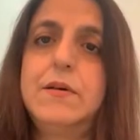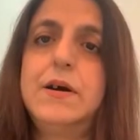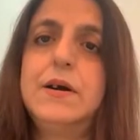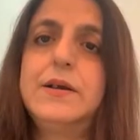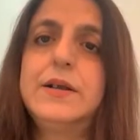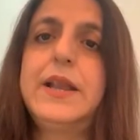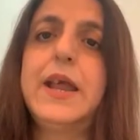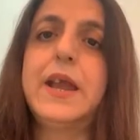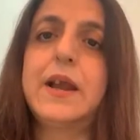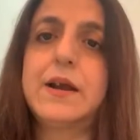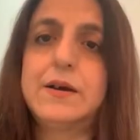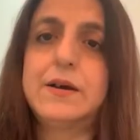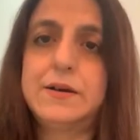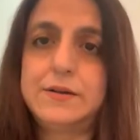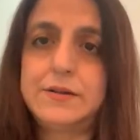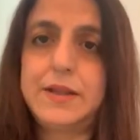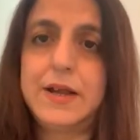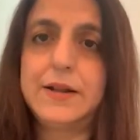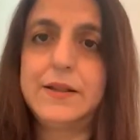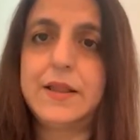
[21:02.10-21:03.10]
a tick
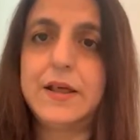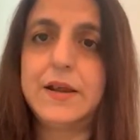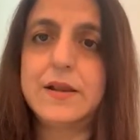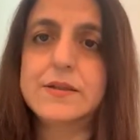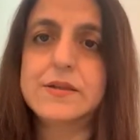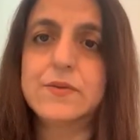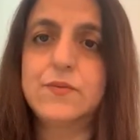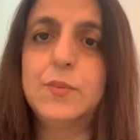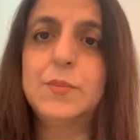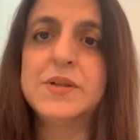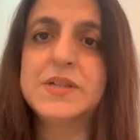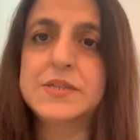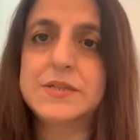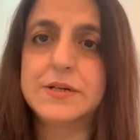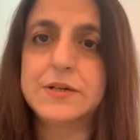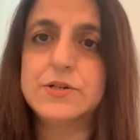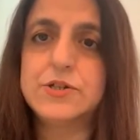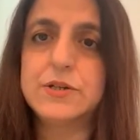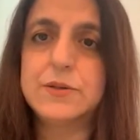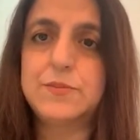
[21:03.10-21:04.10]
that there is a woman
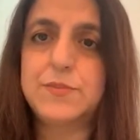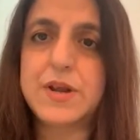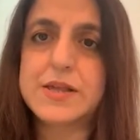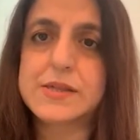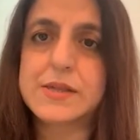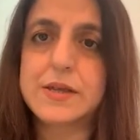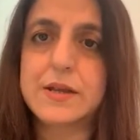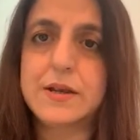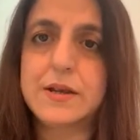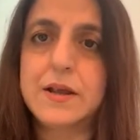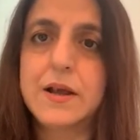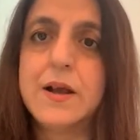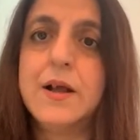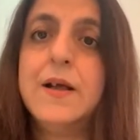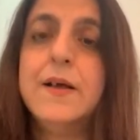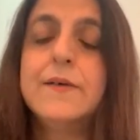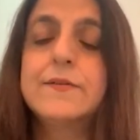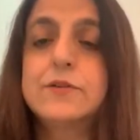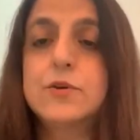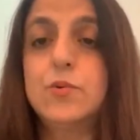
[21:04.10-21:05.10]
surgeon present.
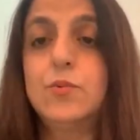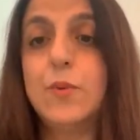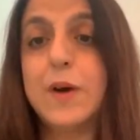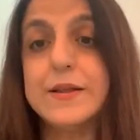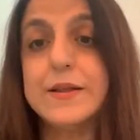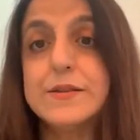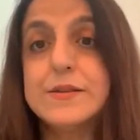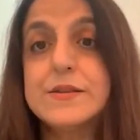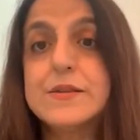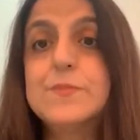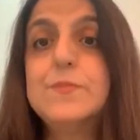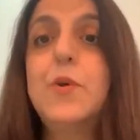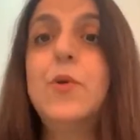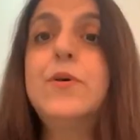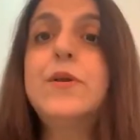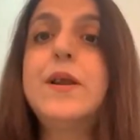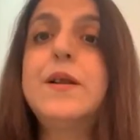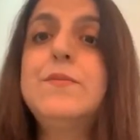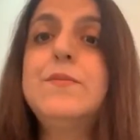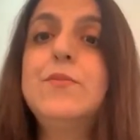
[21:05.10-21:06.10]
So once
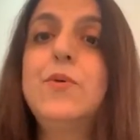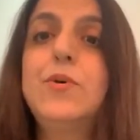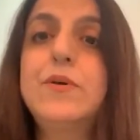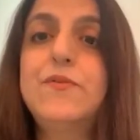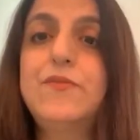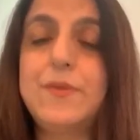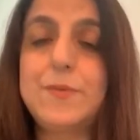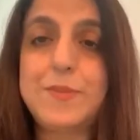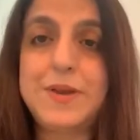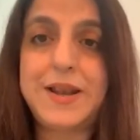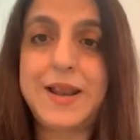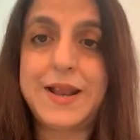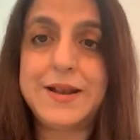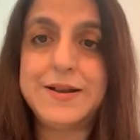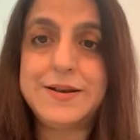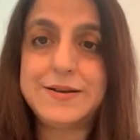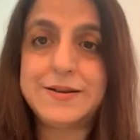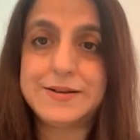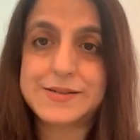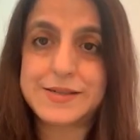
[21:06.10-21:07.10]
more and more women
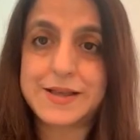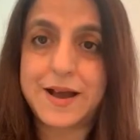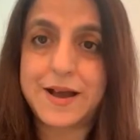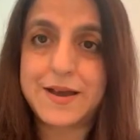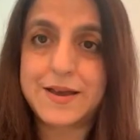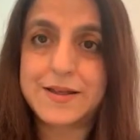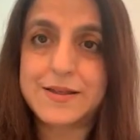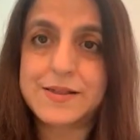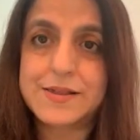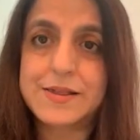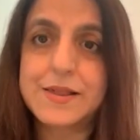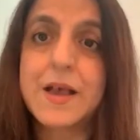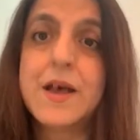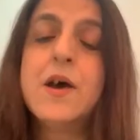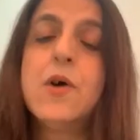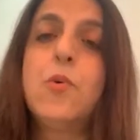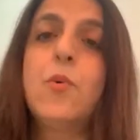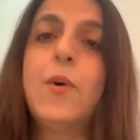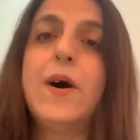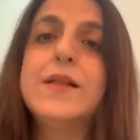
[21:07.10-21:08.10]
enter science,
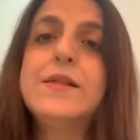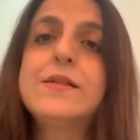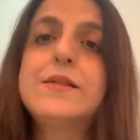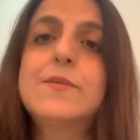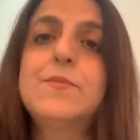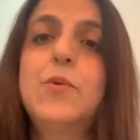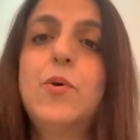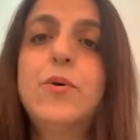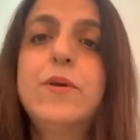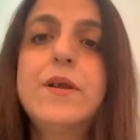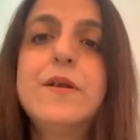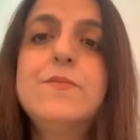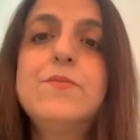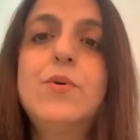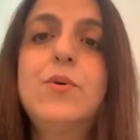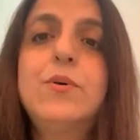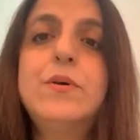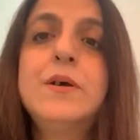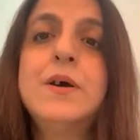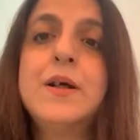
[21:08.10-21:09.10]
once more and
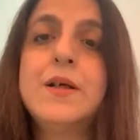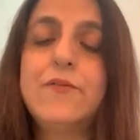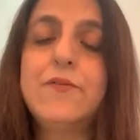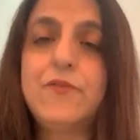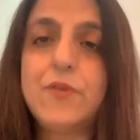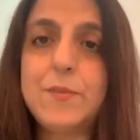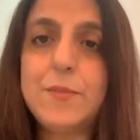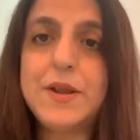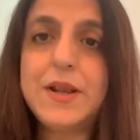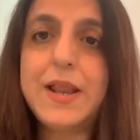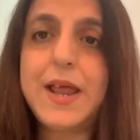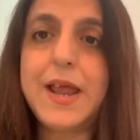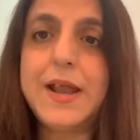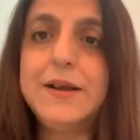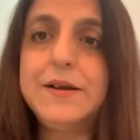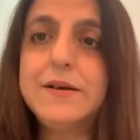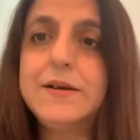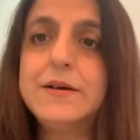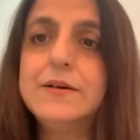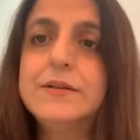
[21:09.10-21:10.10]
more women
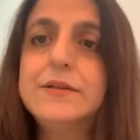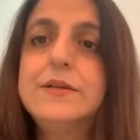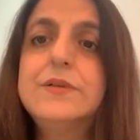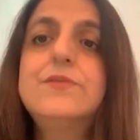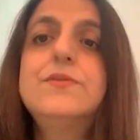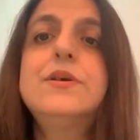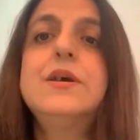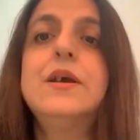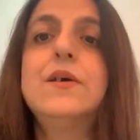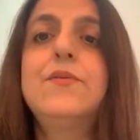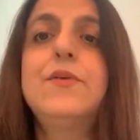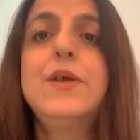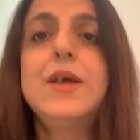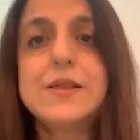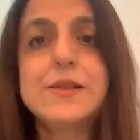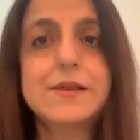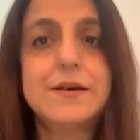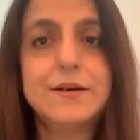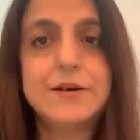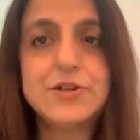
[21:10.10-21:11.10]
enter the
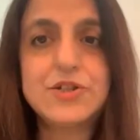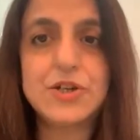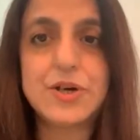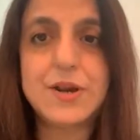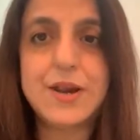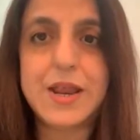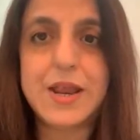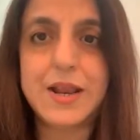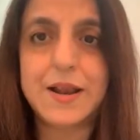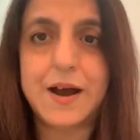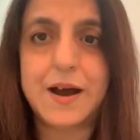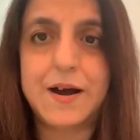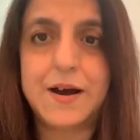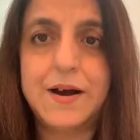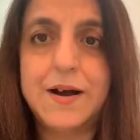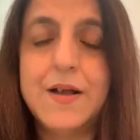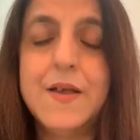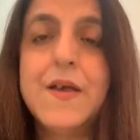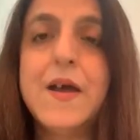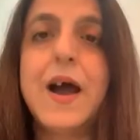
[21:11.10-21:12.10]
research arena,
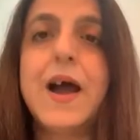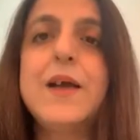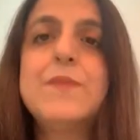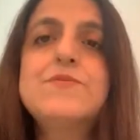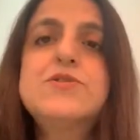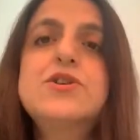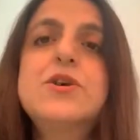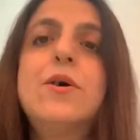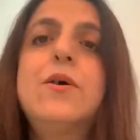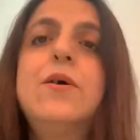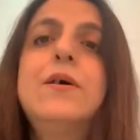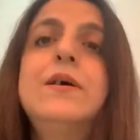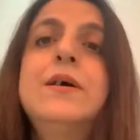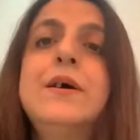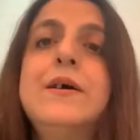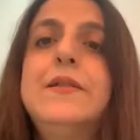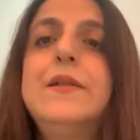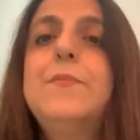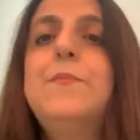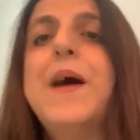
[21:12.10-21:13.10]
I'm sure
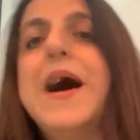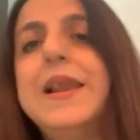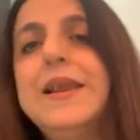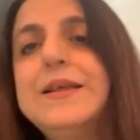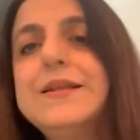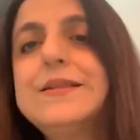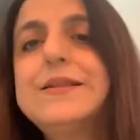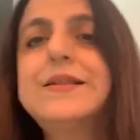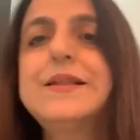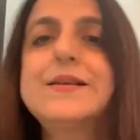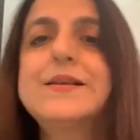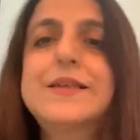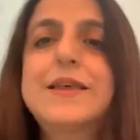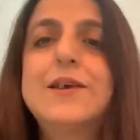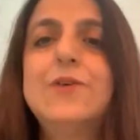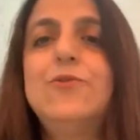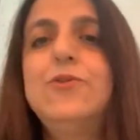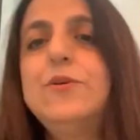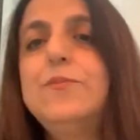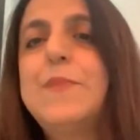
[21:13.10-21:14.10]
the balance, the
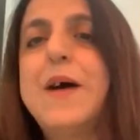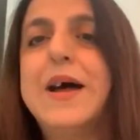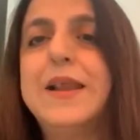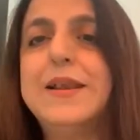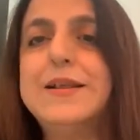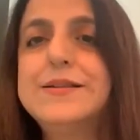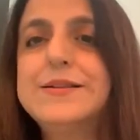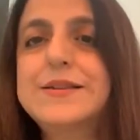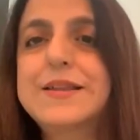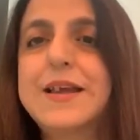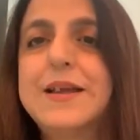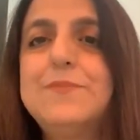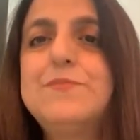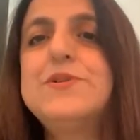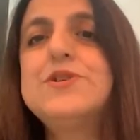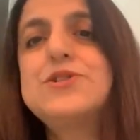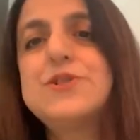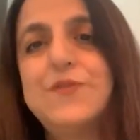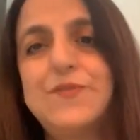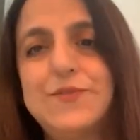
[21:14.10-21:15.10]
skewed balance, can
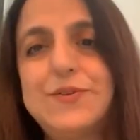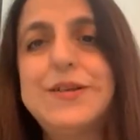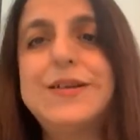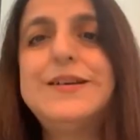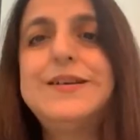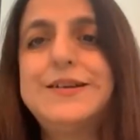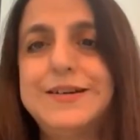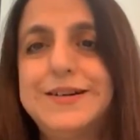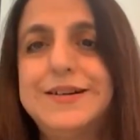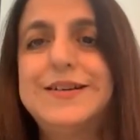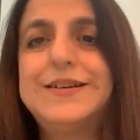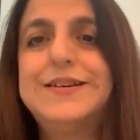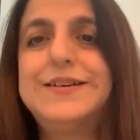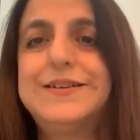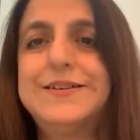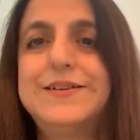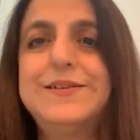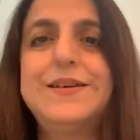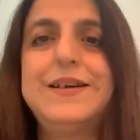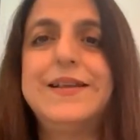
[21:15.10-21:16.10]
be shifted
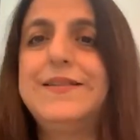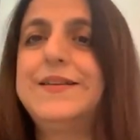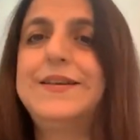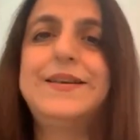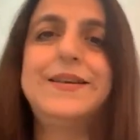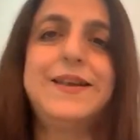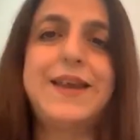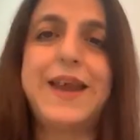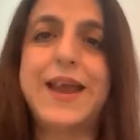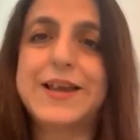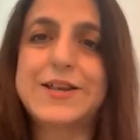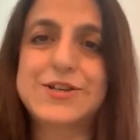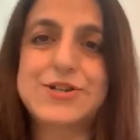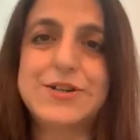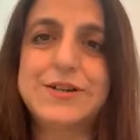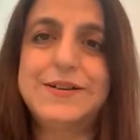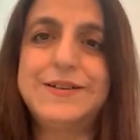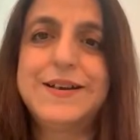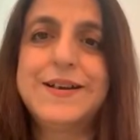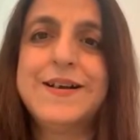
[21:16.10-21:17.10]
in the
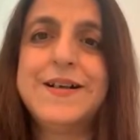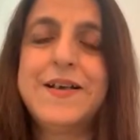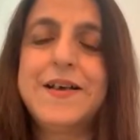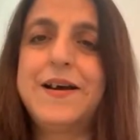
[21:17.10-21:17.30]
direction